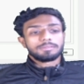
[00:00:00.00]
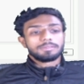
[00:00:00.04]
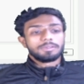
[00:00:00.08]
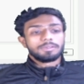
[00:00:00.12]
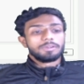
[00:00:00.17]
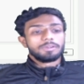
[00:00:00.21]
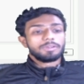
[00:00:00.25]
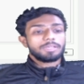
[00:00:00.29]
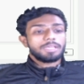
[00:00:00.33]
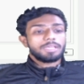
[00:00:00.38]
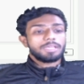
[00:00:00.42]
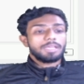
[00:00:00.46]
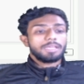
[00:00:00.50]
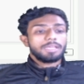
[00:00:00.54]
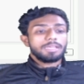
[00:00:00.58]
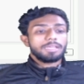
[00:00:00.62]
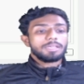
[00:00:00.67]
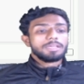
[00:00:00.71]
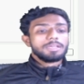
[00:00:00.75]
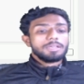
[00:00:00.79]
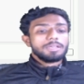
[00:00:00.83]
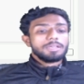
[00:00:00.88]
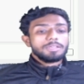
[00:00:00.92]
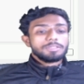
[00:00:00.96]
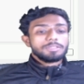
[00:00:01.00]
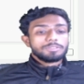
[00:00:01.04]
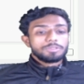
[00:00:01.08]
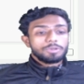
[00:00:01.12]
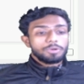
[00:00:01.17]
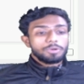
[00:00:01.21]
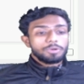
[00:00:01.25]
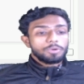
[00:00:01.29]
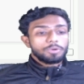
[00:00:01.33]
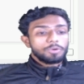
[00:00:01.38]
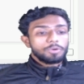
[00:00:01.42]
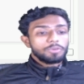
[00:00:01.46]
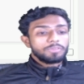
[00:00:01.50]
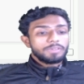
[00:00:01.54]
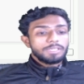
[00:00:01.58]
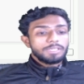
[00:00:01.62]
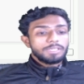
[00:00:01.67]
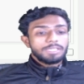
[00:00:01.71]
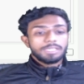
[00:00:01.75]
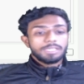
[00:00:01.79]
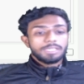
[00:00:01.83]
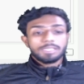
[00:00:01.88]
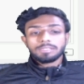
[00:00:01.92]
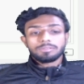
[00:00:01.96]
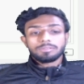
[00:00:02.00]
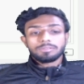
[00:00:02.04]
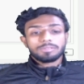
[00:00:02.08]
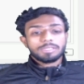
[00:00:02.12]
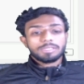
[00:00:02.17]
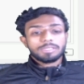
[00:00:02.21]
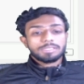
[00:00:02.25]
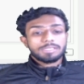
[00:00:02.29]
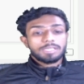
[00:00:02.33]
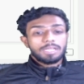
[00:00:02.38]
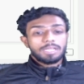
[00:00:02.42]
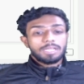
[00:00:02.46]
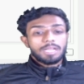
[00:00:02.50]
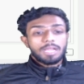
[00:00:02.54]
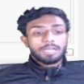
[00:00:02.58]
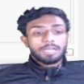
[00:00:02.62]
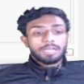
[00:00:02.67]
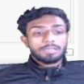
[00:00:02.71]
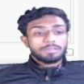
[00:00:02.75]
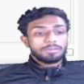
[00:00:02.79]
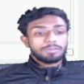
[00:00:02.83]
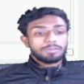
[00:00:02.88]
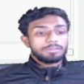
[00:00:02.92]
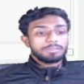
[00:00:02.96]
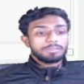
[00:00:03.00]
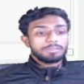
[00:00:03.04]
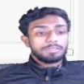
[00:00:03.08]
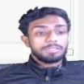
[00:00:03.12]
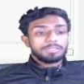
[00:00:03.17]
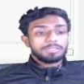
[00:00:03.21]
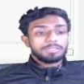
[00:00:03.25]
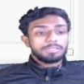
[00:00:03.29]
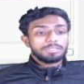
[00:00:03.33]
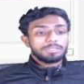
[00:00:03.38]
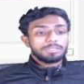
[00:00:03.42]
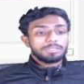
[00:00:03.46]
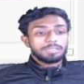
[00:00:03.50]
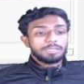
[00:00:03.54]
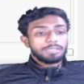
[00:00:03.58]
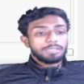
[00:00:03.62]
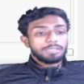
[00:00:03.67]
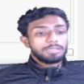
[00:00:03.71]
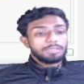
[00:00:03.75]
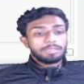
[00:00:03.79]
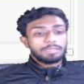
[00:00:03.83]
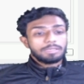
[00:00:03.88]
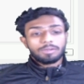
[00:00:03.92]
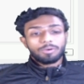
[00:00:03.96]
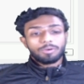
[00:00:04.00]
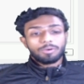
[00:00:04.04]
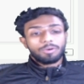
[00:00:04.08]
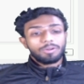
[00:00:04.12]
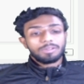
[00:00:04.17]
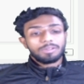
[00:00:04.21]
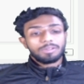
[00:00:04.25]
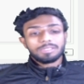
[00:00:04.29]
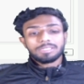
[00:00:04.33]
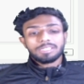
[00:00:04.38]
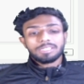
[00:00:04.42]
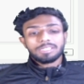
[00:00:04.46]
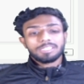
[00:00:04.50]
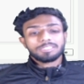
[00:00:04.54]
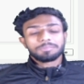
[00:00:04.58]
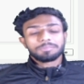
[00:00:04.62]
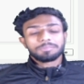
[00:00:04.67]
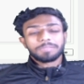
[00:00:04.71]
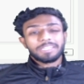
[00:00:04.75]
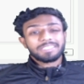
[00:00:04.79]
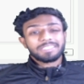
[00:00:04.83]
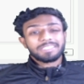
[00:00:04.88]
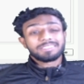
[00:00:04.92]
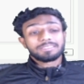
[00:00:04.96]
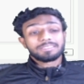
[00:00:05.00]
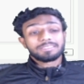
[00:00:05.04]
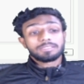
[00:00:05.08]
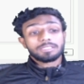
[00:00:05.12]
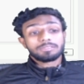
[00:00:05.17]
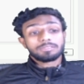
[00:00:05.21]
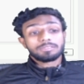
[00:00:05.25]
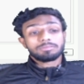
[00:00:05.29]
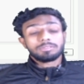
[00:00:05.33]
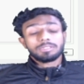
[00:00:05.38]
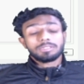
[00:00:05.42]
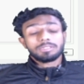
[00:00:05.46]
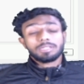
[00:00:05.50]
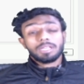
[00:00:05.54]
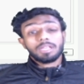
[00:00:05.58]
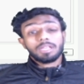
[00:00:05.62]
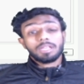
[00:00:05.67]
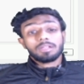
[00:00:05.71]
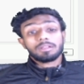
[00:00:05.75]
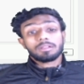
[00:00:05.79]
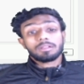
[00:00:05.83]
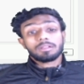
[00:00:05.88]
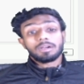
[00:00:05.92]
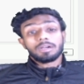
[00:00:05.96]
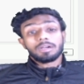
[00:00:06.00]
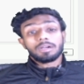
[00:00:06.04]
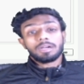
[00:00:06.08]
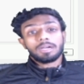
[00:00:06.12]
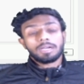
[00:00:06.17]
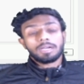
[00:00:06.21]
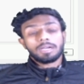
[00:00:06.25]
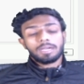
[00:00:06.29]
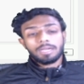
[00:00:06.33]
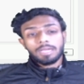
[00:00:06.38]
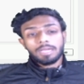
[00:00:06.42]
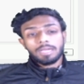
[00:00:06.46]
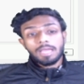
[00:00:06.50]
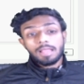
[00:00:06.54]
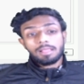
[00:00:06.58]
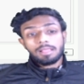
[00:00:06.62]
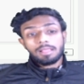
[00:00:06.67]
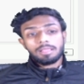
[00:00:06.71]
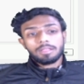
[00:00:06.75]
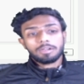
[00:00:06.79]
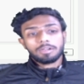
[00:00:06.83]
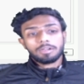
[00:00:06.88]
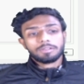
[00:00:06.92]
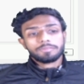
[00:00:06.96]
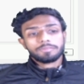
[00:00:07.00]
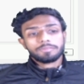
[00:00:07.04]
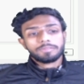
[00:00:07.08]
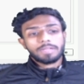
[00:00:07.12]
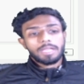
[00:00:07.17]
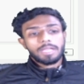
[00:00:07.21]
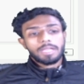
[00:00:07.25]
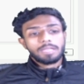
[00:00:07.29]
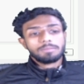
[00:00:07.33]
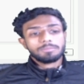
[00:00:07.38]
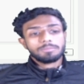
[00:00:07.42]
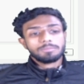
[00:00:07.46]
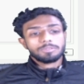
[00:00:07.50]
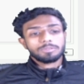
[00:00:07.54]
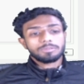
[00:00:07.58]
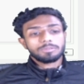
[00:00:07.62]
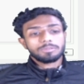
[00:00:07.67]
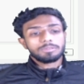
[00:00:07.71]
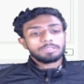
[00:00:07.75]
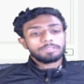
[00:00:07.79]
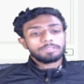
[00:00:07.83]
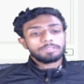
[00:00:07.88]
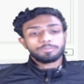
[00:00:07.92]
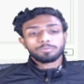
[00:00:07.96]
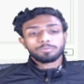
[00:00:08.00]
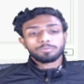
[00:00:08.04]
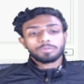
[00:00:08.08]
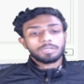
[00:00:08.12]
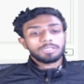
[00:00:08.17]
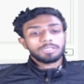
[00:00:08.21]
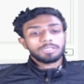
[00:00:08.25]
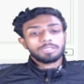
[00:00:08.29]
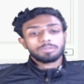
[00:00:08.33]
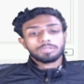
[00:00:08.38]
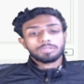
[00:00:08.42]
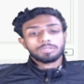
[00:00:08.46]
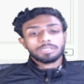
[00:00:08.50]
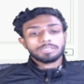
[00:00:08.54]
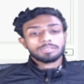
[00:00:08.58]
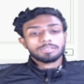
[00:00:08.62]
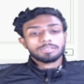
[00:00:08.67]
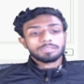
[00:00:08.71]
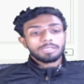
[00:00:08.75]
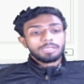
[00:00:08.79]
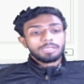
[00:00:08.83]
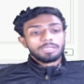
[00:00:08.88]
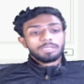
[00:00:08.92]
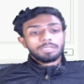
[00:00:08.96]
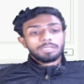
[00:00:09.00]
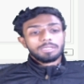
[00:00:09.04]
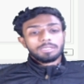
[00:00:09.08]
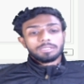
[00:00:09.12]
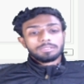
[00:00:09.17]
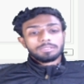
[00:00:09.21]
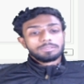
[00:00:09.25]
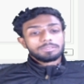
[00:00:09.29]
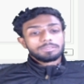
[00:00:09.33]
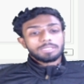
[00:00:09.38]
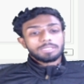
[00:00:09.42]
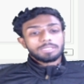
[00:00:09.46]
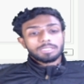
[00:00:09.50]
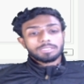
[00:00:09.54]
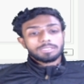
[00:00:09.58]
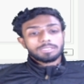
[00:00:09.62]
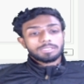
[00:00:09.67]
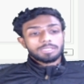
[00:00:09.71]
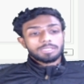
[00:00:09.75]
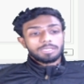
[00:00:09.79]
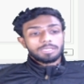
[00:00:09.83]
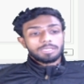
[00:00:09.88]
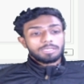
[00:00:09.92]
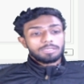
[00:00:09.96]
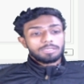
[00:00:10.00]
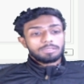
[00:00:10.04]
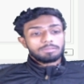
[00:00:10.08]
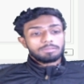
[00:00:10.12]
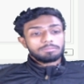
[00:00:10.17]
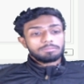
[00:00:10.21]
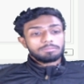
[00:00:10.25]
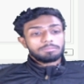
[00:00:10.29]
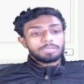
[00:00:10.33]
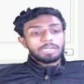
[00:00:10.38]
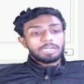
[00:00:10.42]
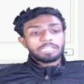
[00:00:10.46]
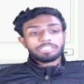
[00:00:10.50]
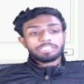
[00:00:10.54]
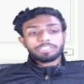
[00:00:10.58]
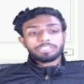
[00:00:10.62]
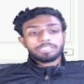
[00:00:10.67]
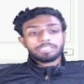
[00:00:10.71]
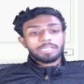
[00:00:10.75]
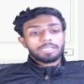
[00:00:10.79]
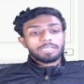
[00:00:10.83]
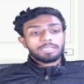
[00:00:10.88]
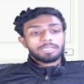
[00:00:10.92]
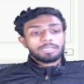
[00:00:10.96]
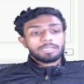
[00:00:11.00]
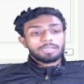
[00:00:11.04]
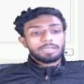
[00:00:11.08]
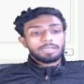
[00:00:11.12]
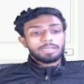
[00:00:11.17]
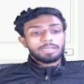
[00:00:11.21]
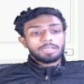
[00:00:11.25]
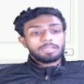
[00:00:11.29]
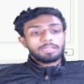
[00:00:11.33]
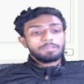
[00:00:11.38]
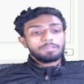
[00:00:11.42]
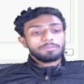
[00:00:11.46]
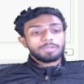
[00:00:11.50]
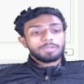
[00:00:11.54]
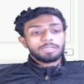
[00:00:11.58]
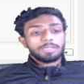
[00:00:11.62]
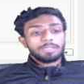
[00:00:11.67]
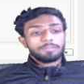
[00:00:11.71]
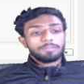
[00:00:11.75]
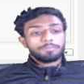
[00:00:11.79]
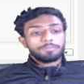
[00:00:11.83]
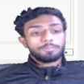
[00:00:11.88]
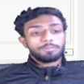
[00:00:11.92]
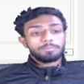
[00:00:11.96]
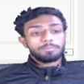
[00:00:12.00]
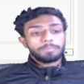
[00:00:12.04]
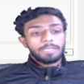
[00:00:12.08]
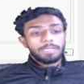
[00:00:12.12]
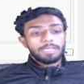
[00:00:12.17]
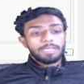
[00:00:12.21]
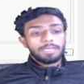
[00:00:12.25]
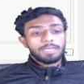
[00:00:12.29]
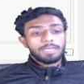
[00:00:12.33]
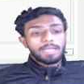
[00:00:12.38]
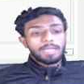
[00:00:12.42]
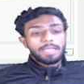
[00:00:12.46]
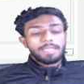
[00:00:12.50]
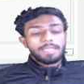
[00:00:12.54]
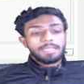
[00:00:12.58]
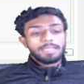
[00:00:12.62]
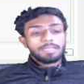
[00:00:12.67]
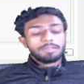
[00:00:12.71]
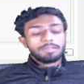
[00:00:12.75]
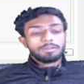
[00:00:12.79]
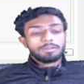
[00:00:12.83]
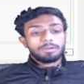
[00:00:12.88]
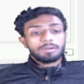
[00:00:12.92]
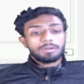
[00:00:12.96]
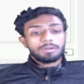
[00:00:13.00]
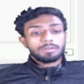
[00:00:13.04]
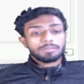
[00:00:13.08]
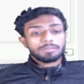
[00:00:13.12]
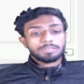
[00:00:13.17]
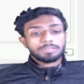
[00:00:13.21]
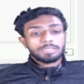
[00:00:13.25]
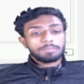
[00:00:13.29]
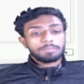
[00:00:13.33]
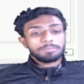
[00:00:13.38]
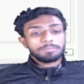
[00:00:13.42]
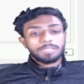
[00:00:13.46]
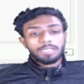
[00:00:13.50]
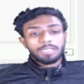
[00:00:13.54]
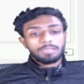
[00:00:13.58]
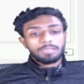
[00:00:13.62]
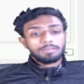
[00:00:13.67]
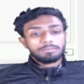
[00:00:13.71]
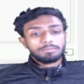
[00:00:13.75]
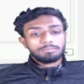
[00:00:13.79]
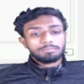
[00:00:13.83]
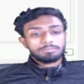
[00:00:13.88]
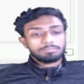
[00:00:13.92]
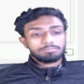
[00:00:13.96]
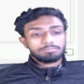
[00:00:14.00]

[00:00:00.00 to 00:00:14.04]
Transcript: okay so over here you can select all the all this but this will take a hell lot of time so if you want you can just uh, uncheck anyone if you may like or something